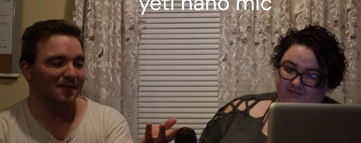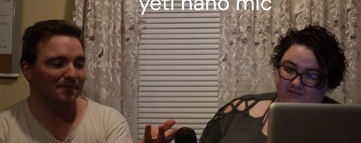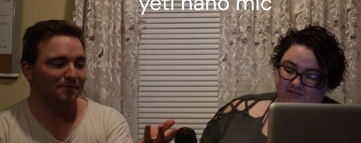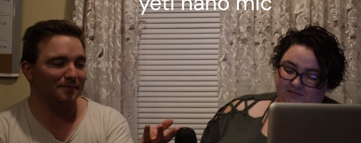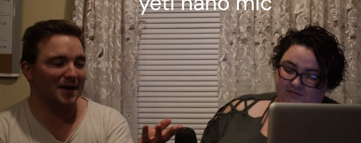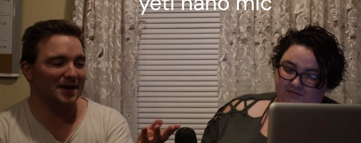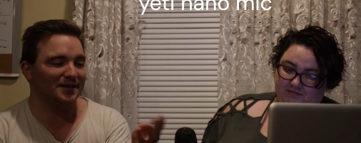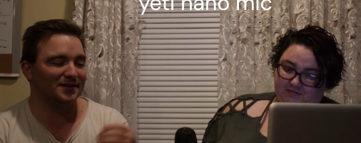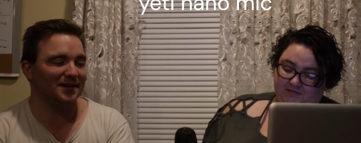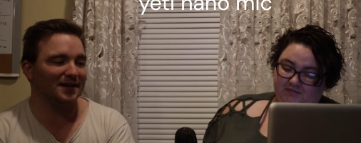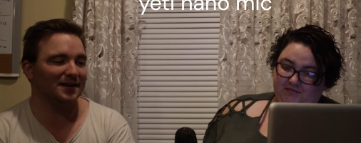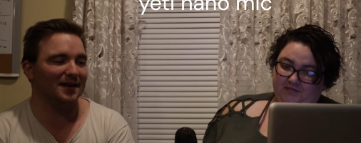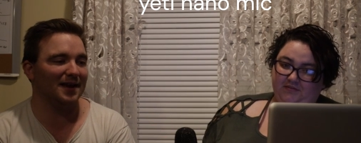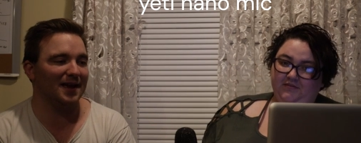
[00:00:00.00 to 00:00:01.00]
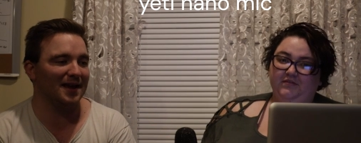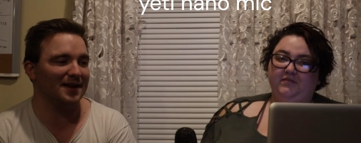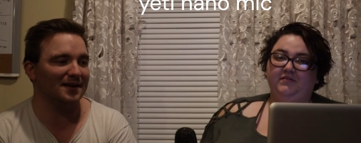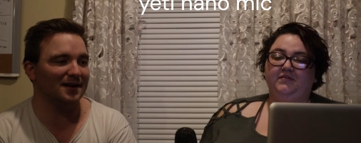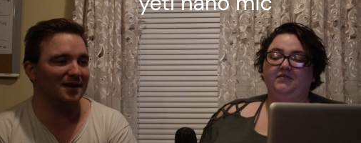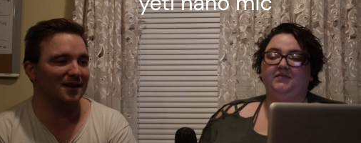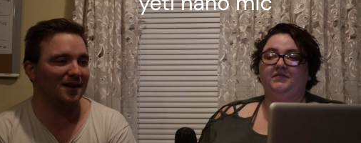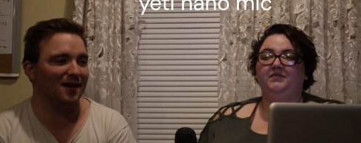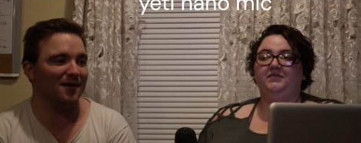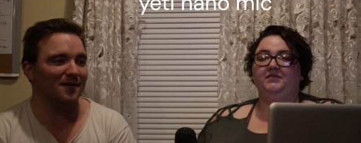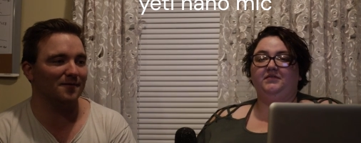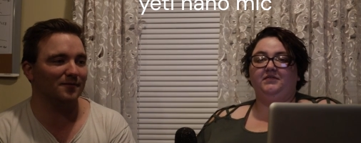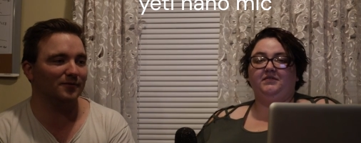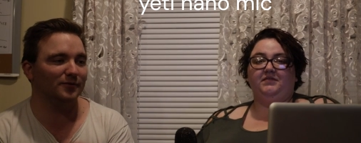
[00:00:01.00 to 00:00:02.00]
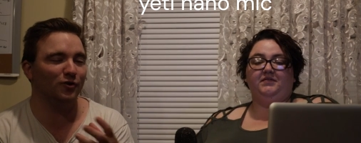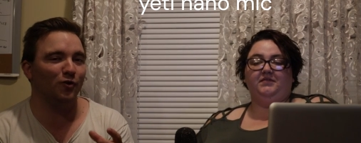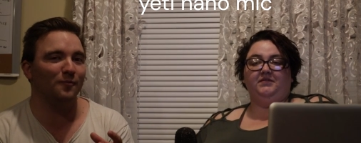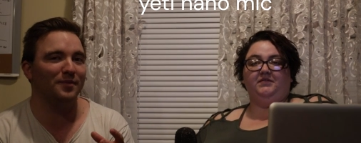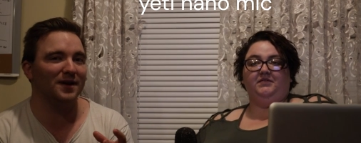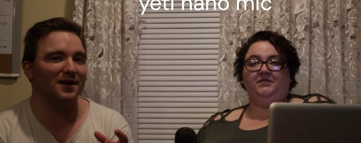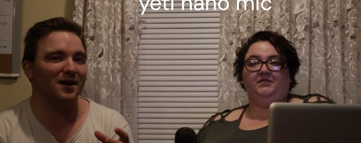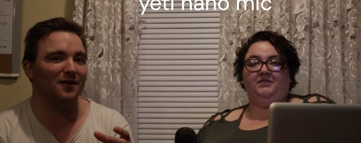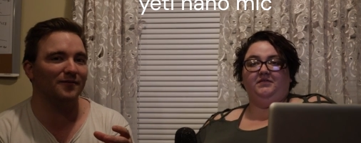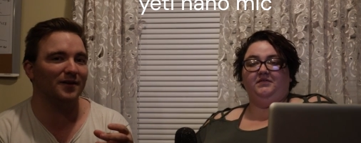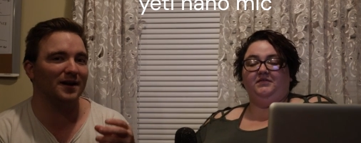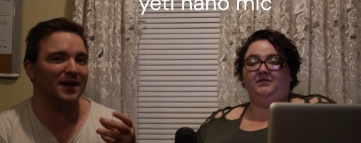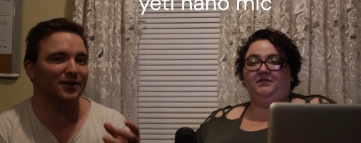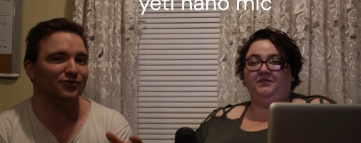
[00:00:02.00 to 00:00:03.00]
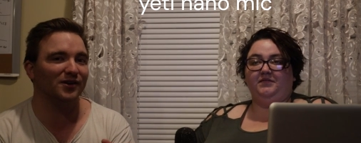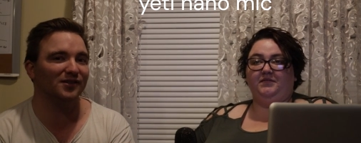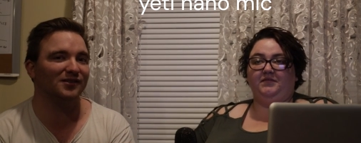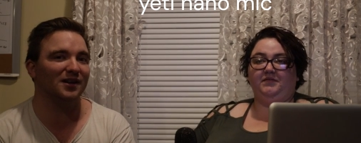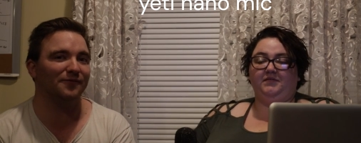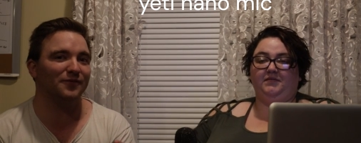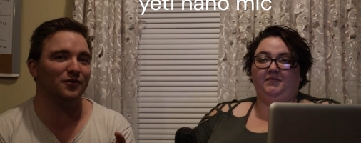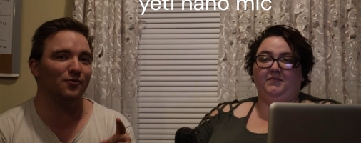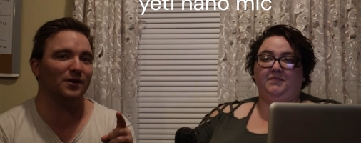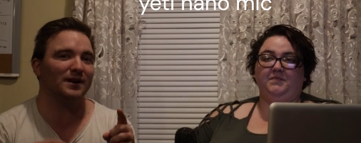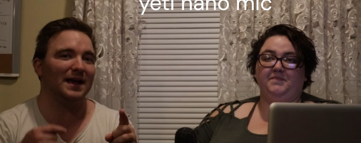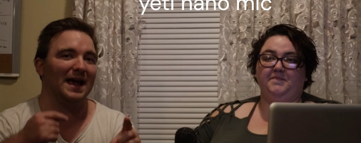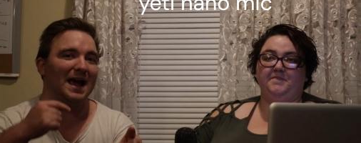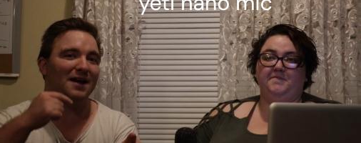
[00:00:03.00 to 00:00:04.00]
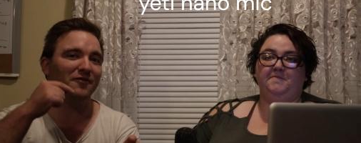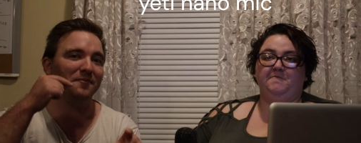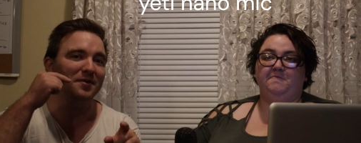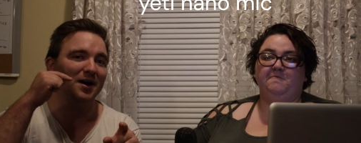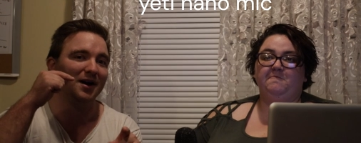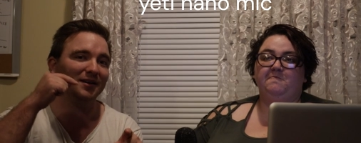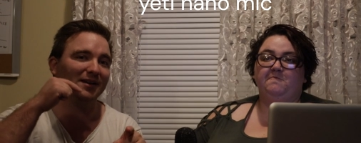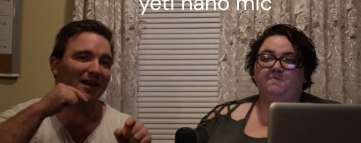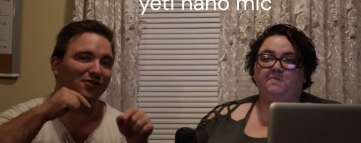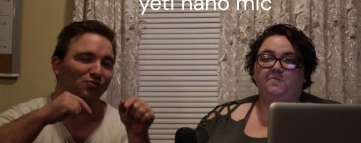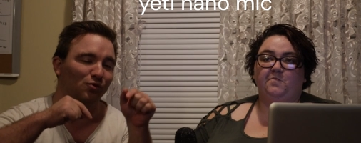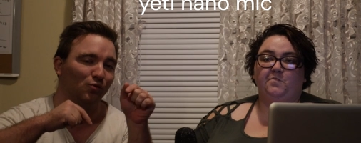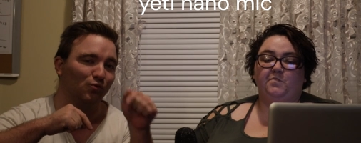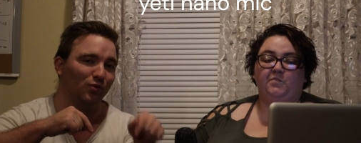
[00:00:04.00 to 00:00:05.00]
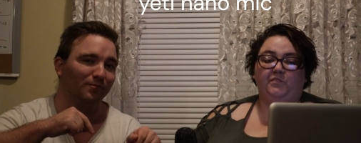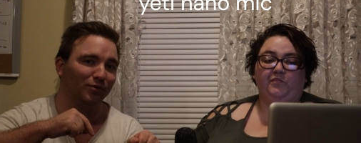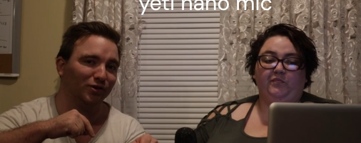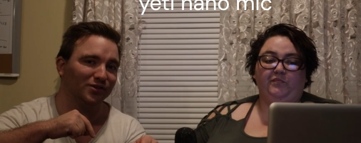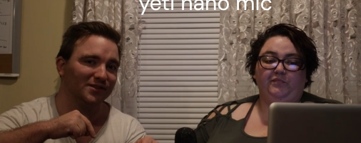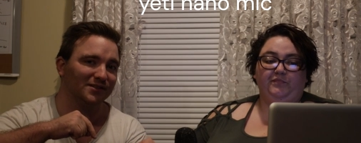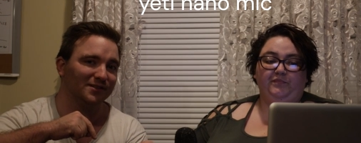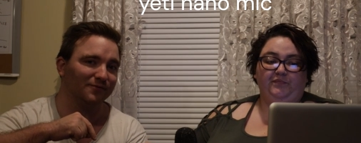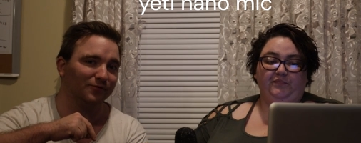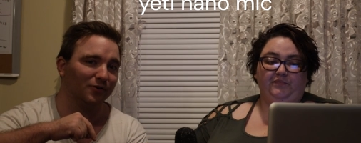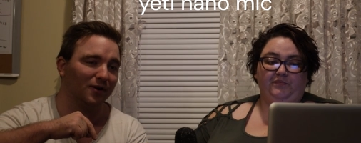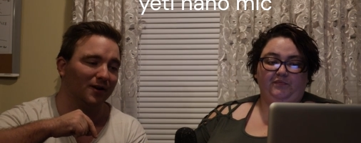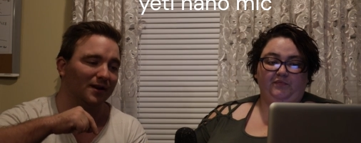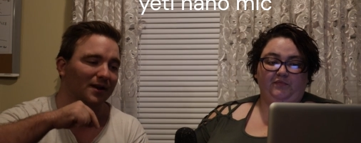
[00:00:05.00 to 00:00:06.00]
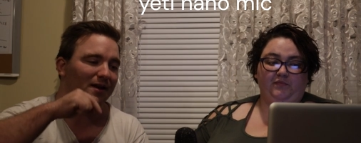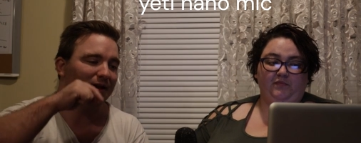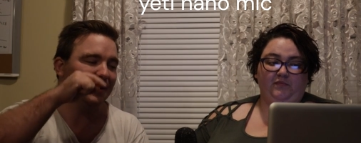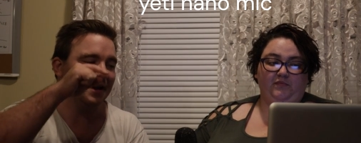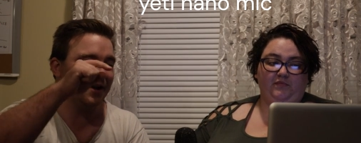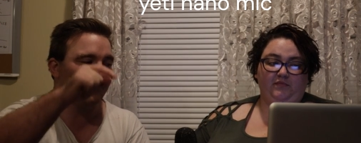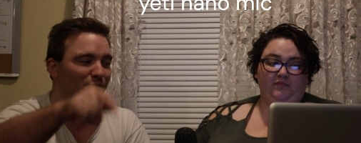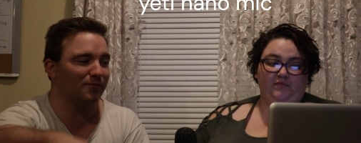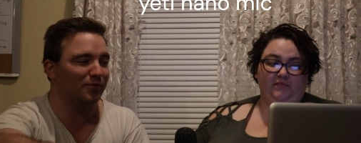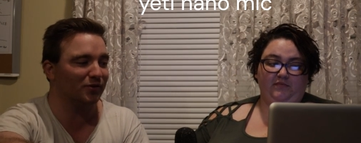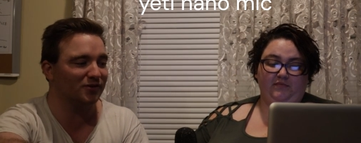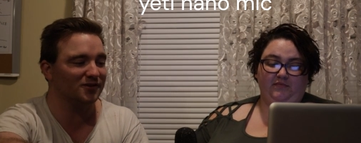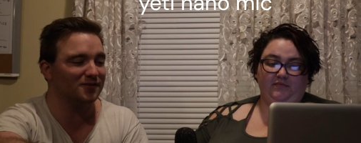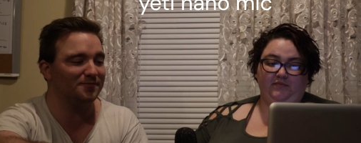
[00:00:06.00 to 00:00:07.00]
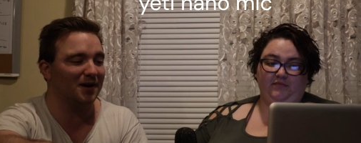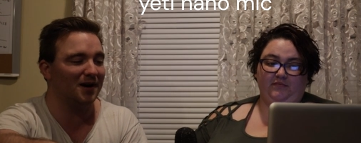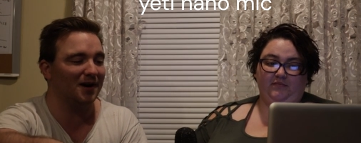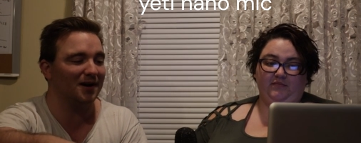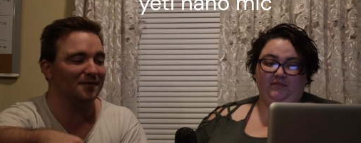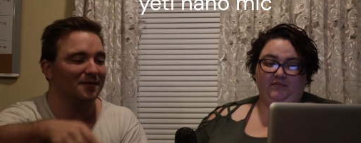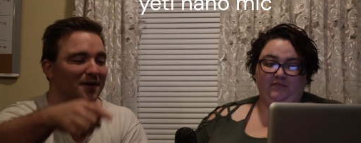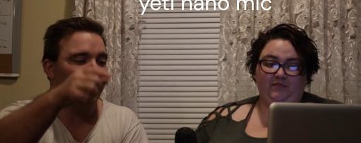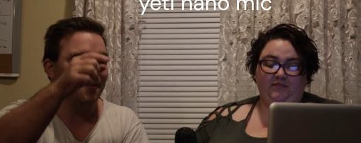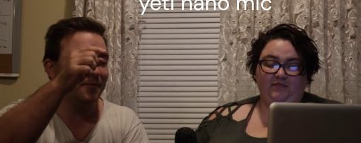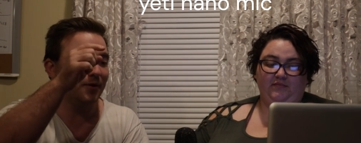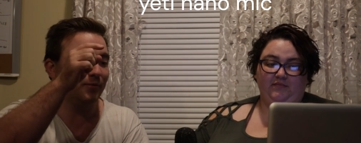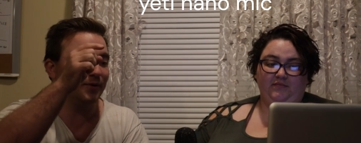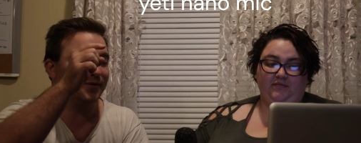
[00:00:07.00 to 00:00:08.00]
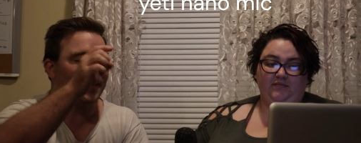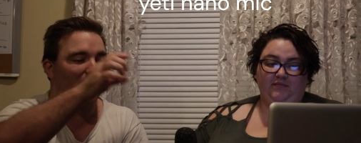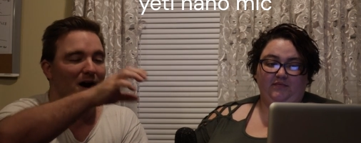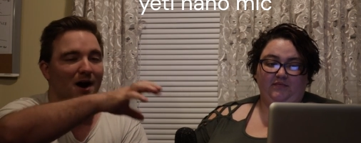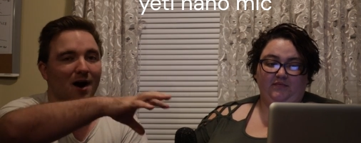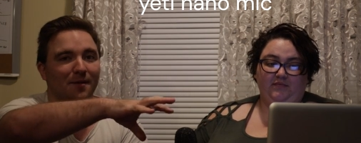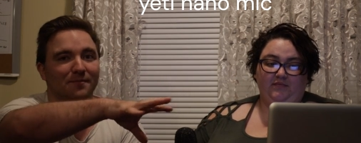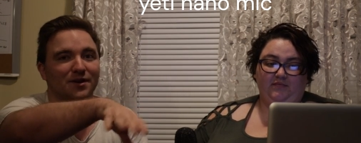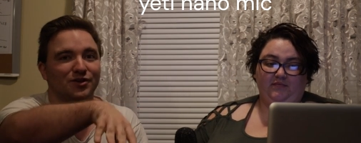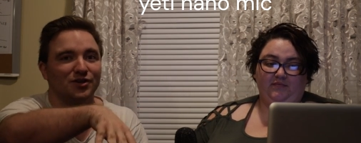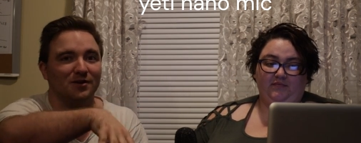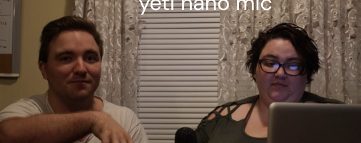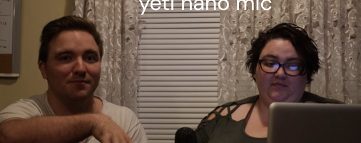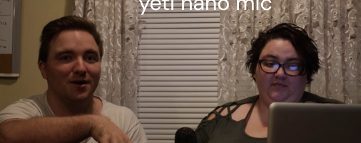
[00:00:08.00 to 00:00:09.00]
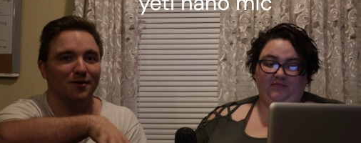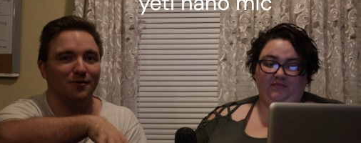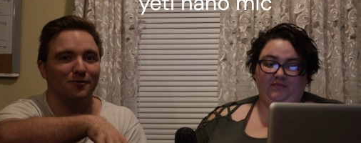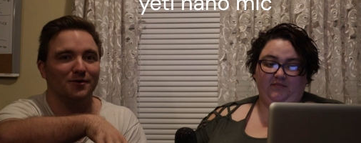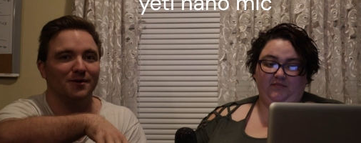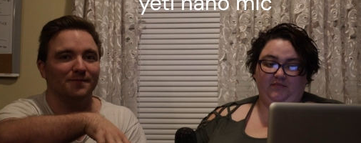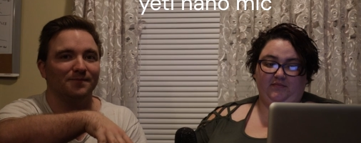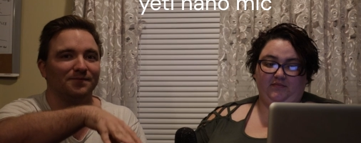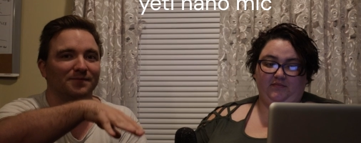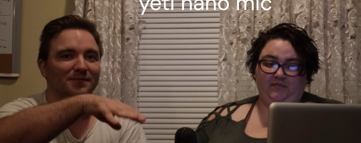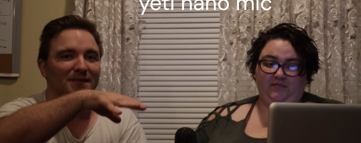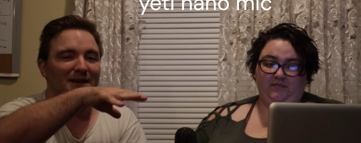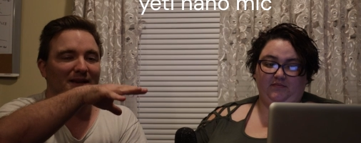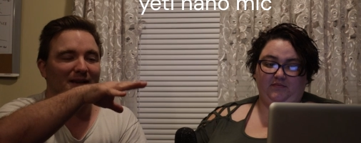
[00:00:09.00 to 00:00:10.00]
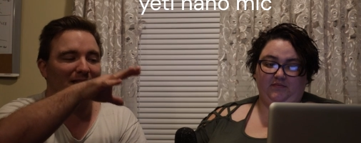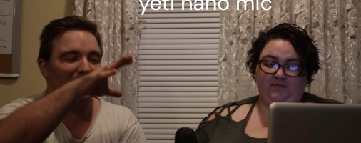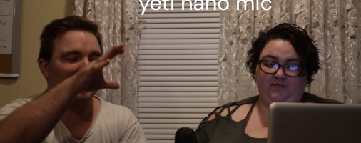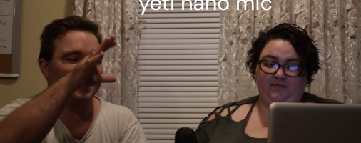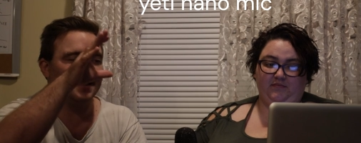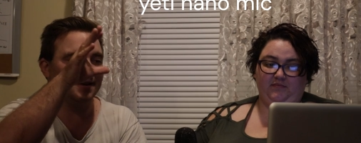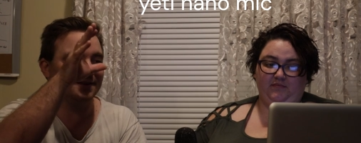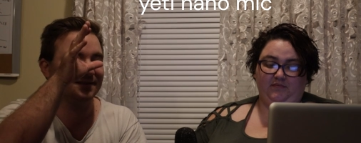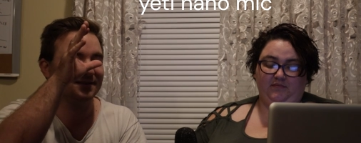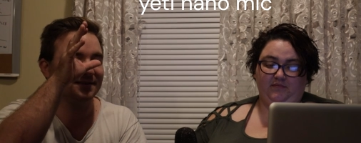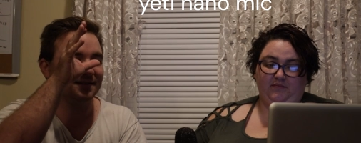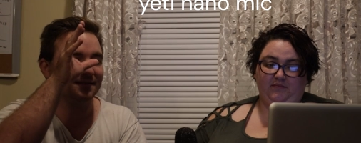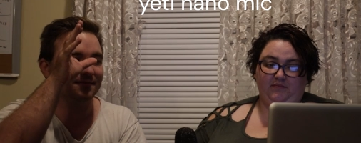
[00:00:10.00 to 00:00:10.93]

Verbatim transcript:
Speaker 1: makes it a little bit of a hindrance if you want to have a podcast where one person's in front and one person's behind. But with the omniscient mode, it is